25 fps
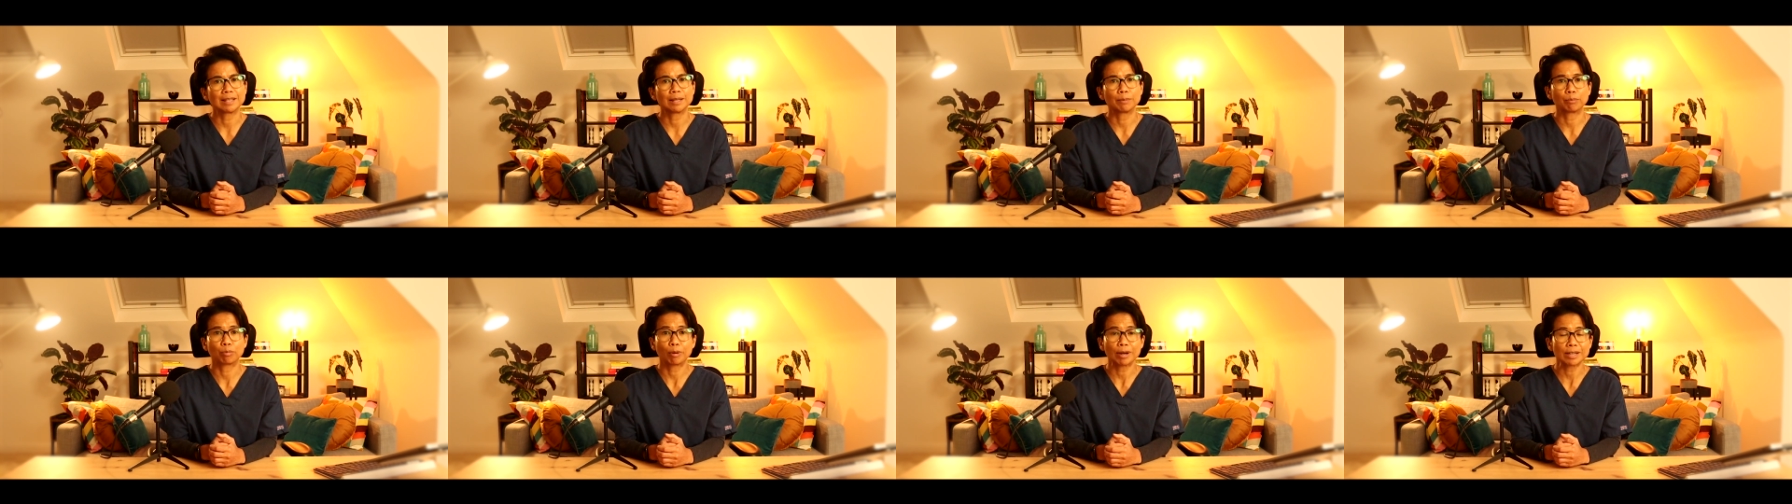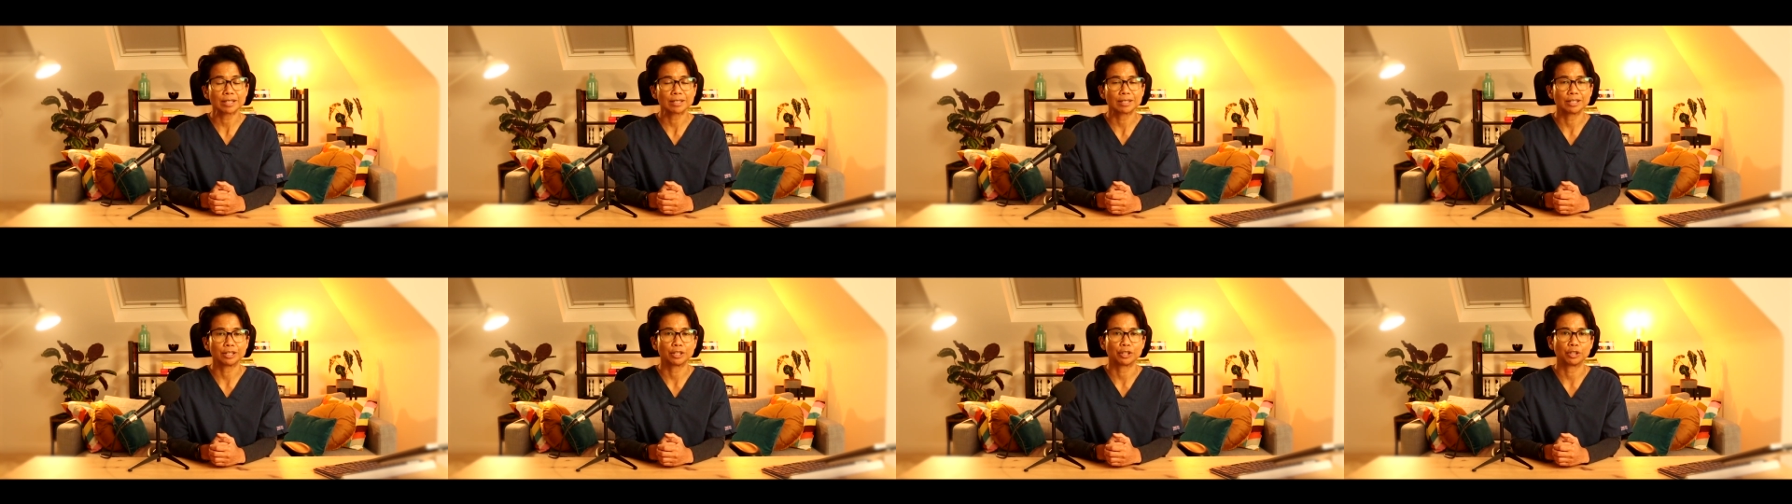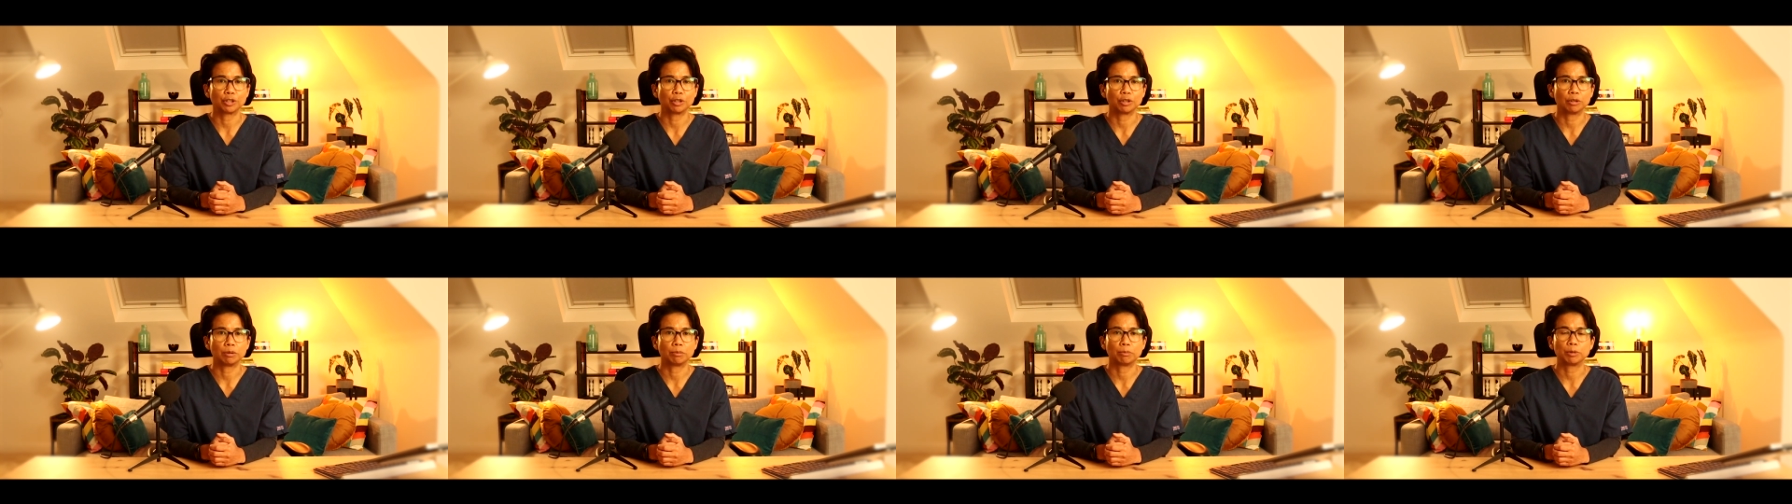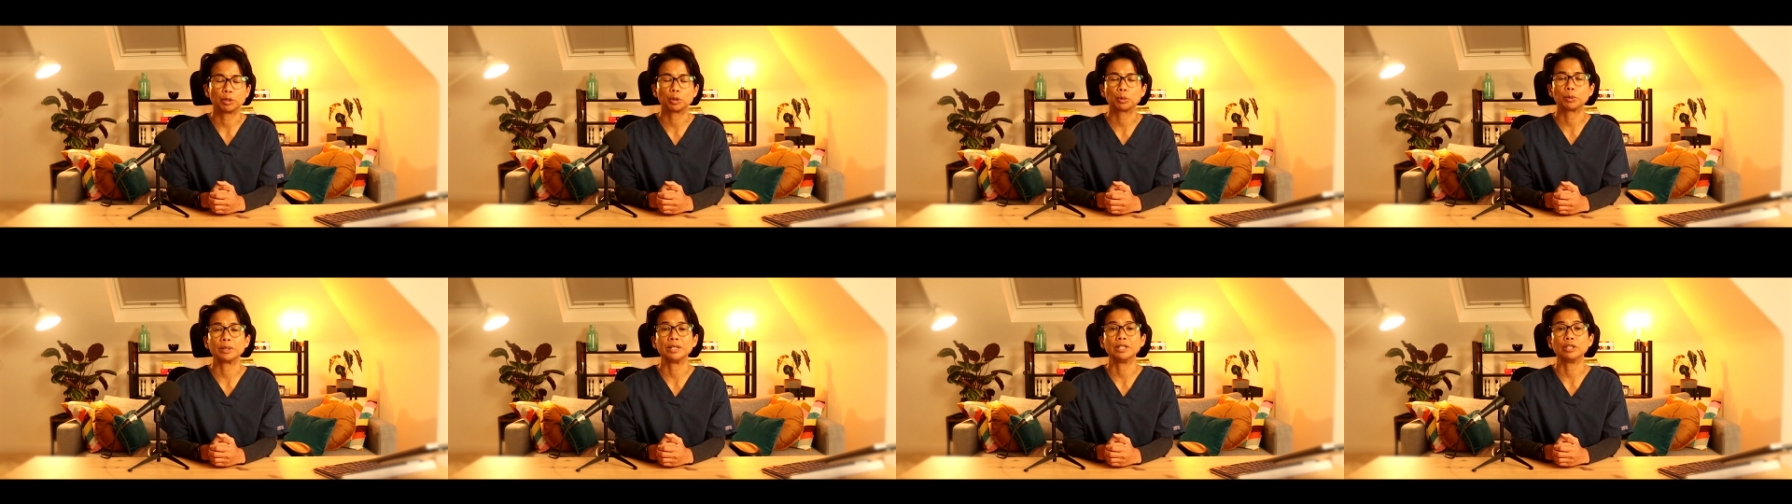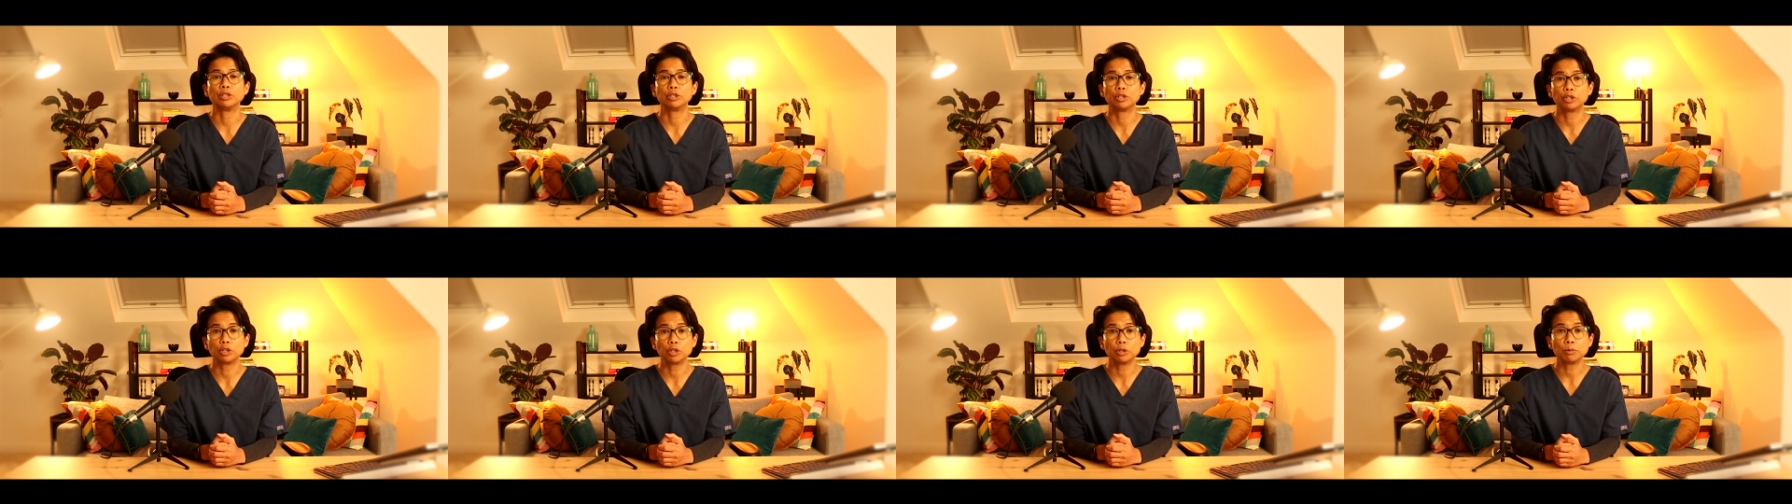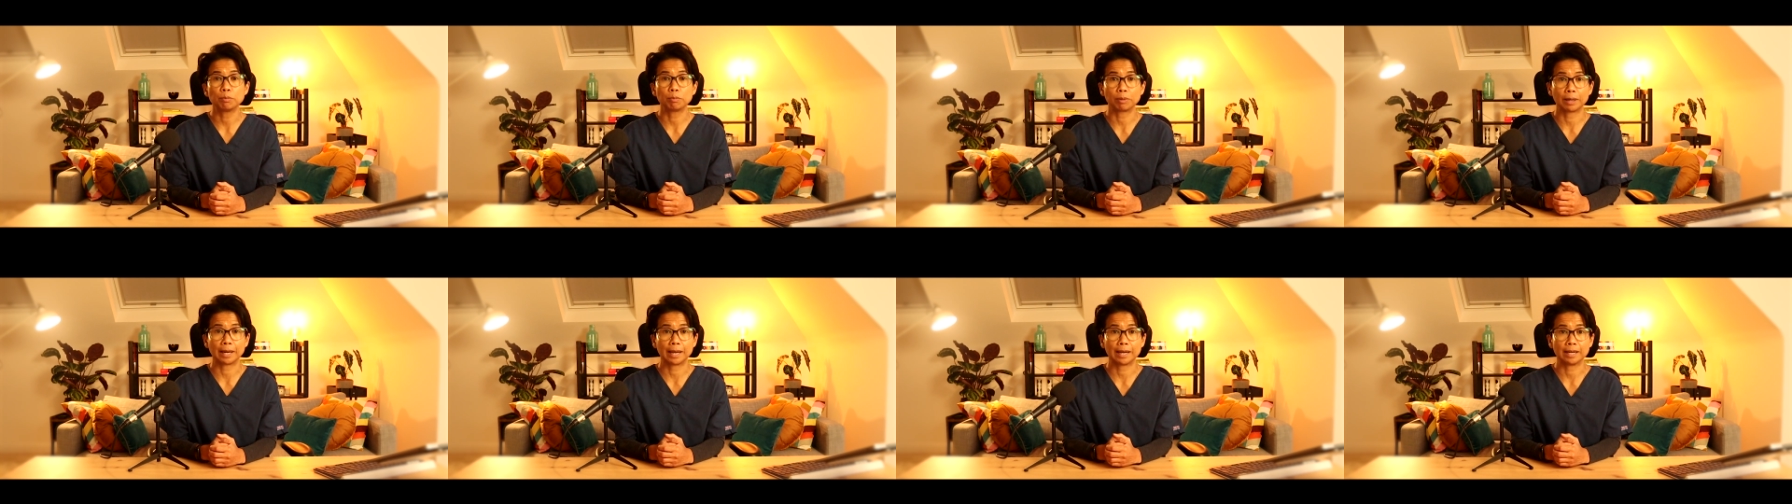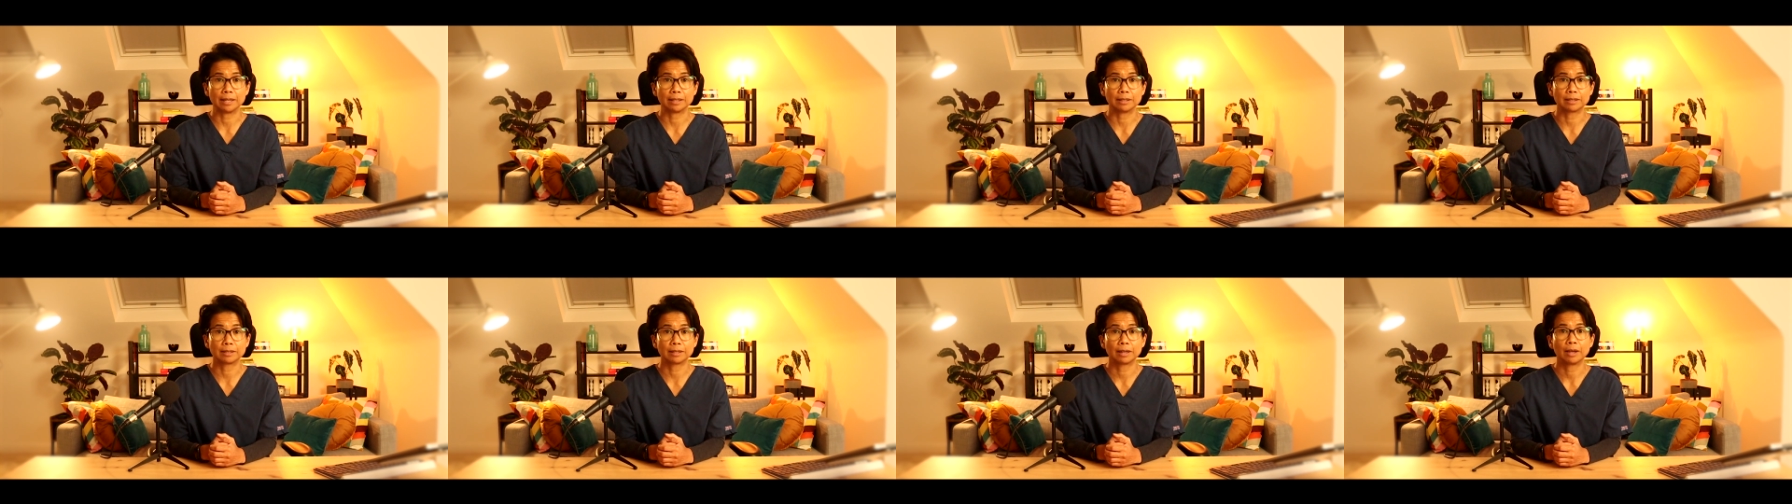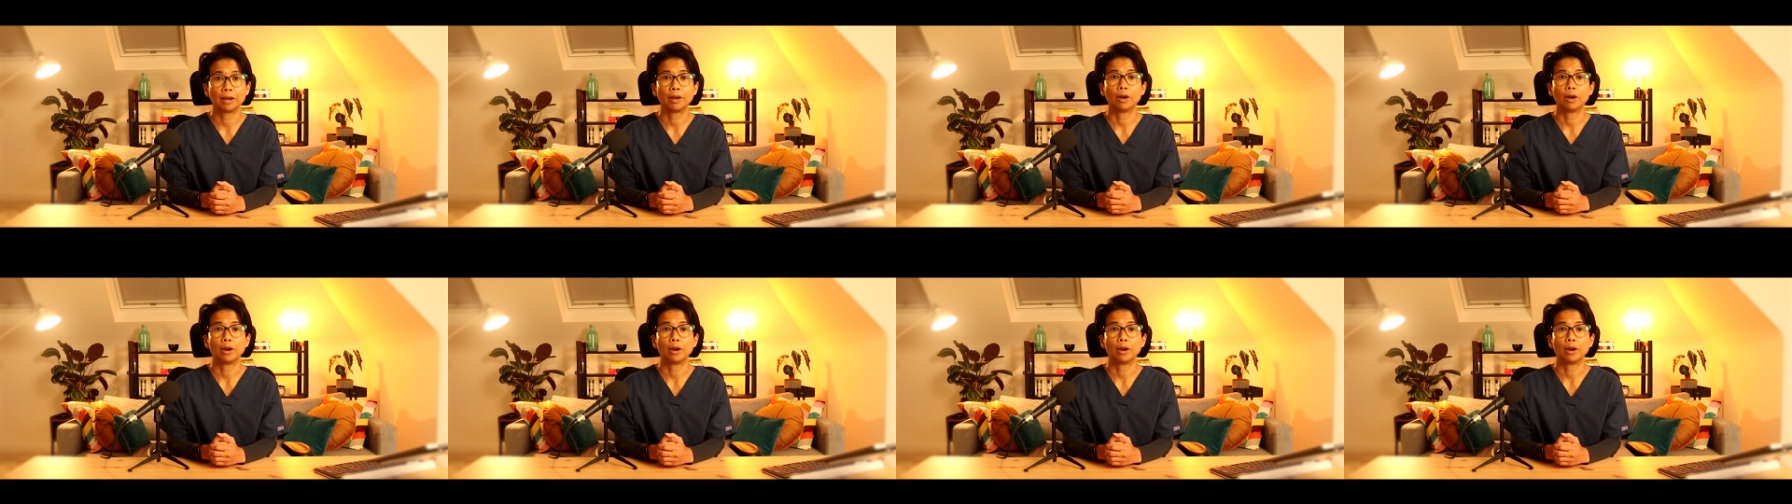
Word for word: breast tissue between two plates